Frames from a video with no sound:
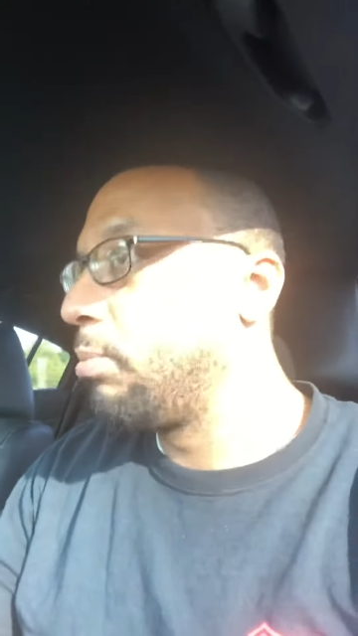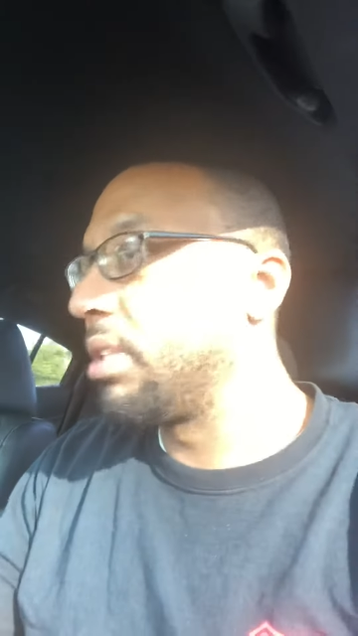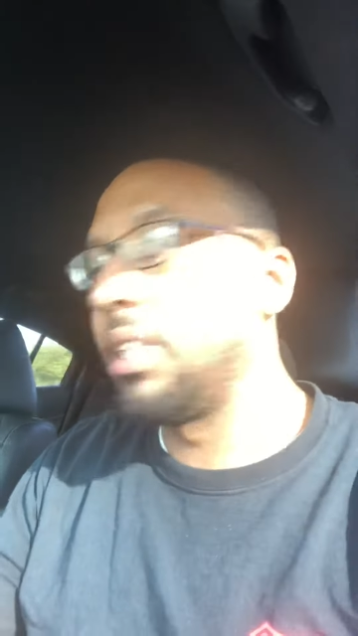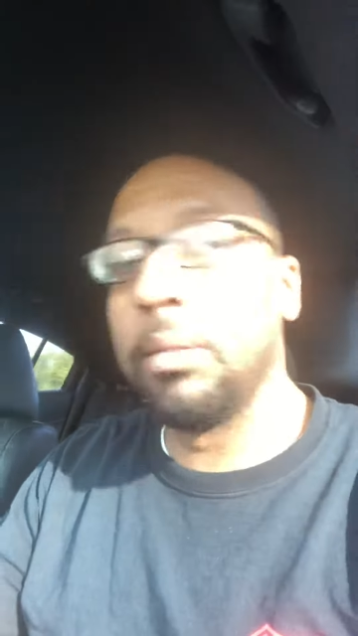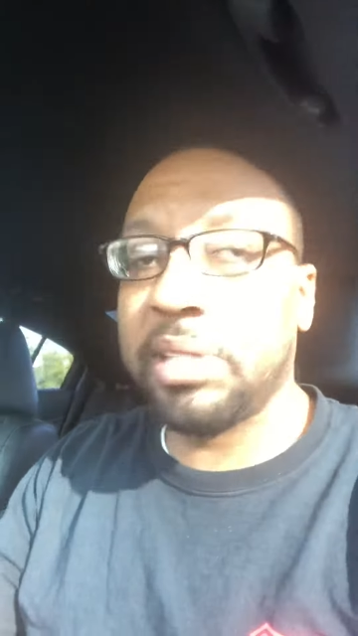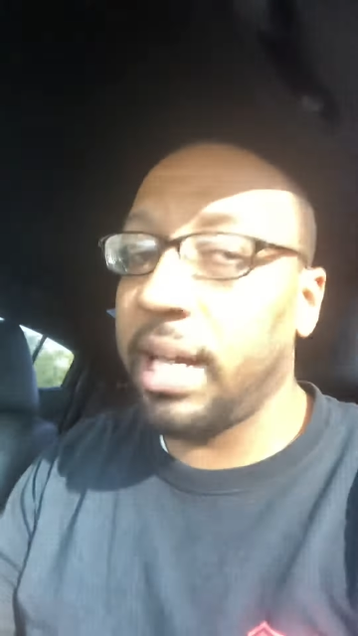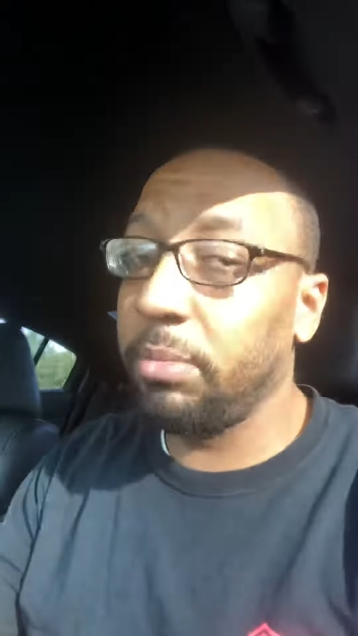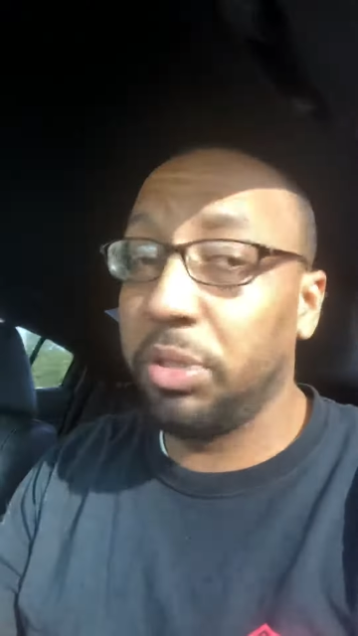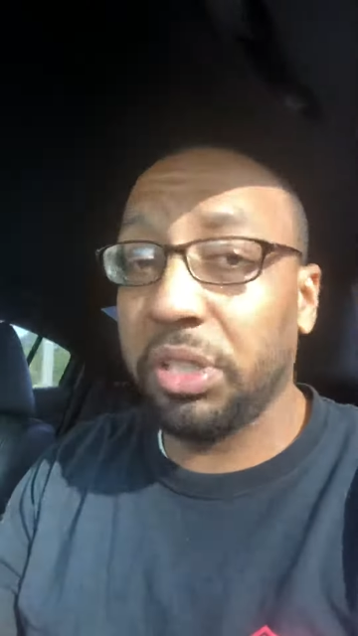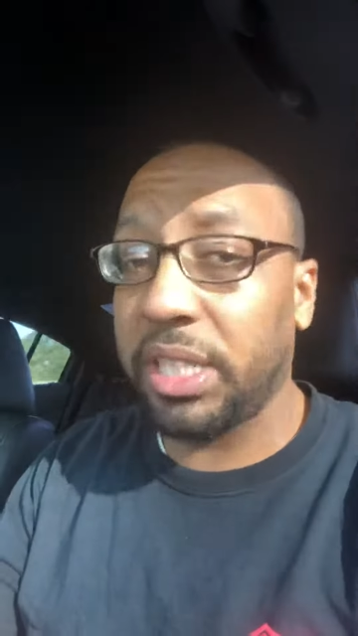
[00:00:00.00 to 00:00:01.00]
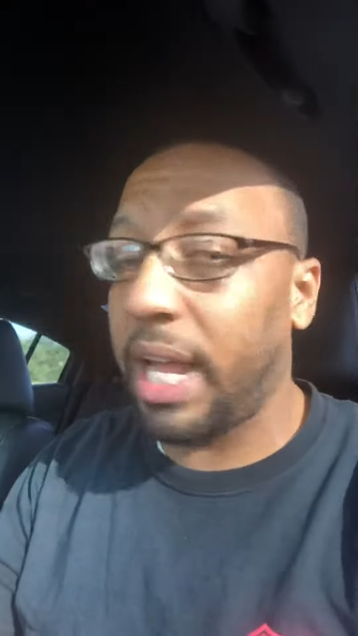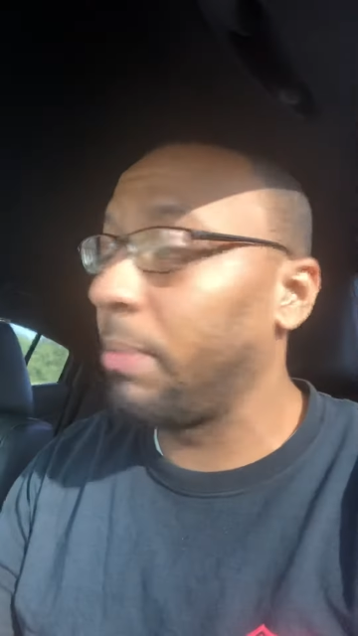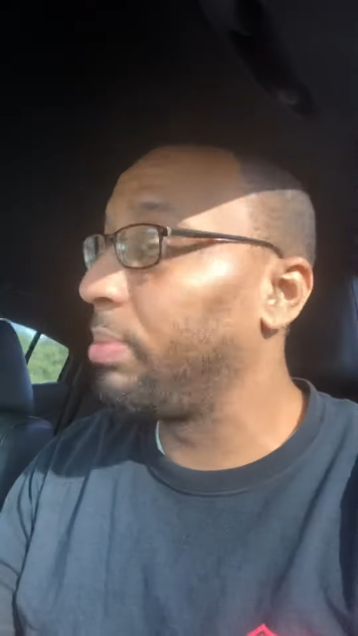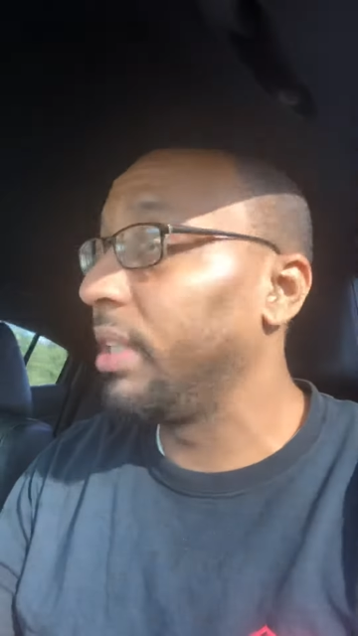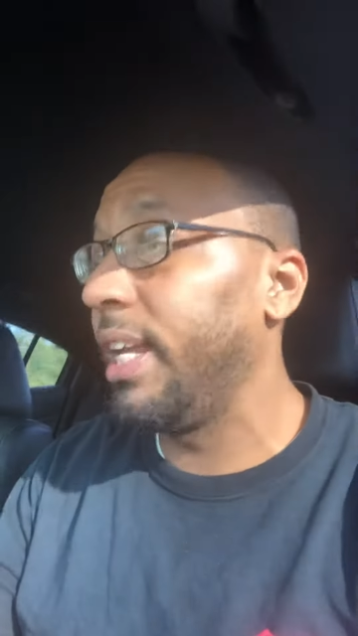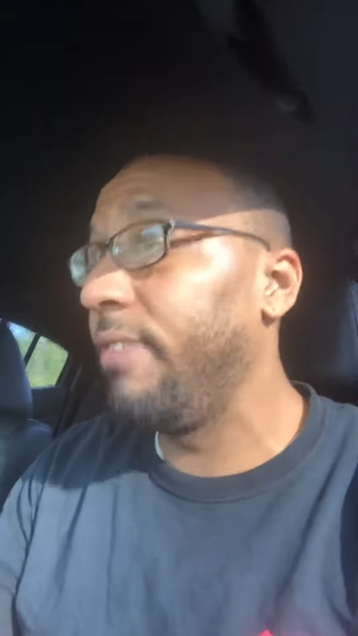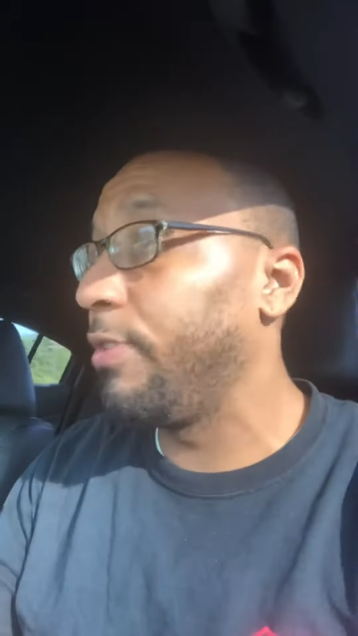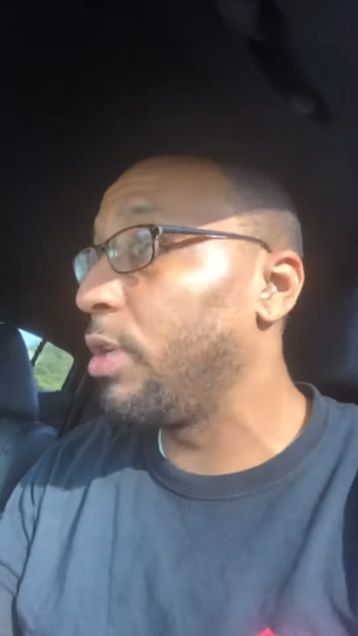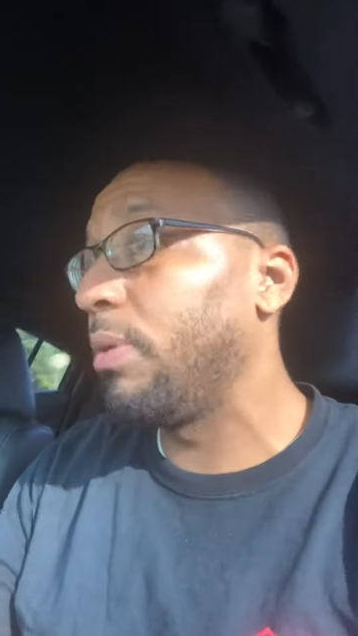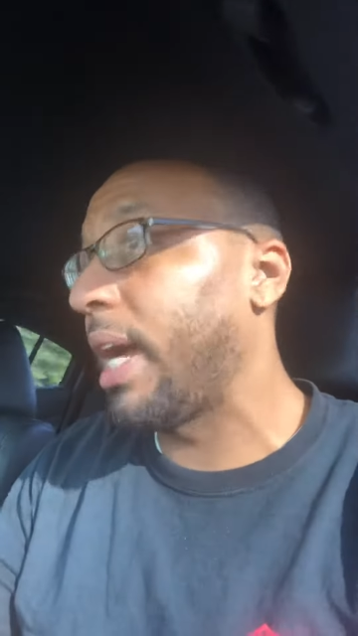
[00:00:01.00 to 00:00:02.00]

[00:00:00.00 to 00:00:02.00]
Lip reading: but sometimes you just got to believe and you